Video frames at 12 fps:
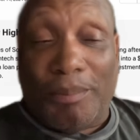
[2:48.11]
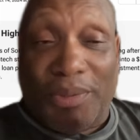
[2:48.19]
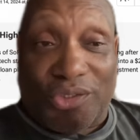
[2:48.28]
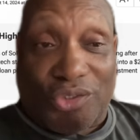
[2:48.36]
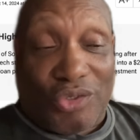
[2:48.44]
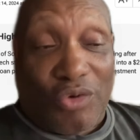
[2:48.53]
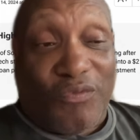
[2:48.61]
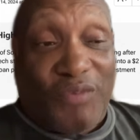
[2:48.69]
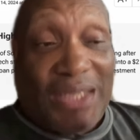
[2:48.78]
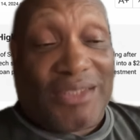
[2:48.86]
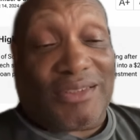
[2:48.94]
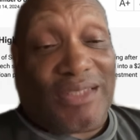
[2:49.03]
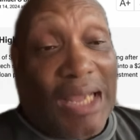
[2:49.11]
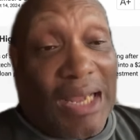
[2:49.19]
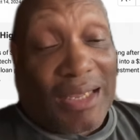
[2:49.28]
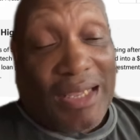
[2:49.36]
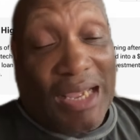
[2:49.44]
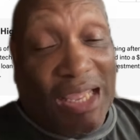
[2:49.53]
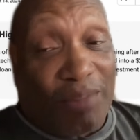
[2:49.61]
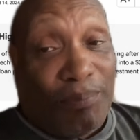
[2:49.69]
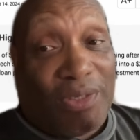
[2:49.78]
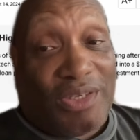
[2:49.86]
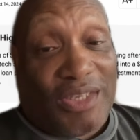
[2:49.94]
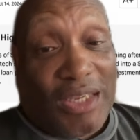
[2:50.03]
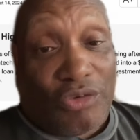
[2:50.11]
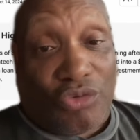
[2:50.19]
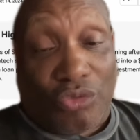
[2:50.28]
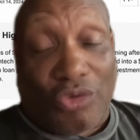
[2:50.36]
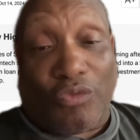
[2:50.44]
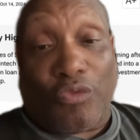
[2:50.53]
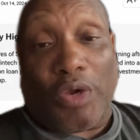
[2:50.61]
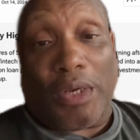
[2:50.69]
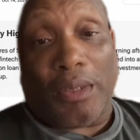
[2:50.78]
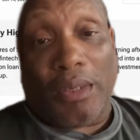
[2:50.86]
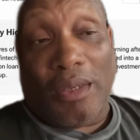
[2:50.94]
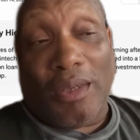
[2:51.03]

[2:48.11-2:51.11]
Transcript: But SoFi stock has the potential to run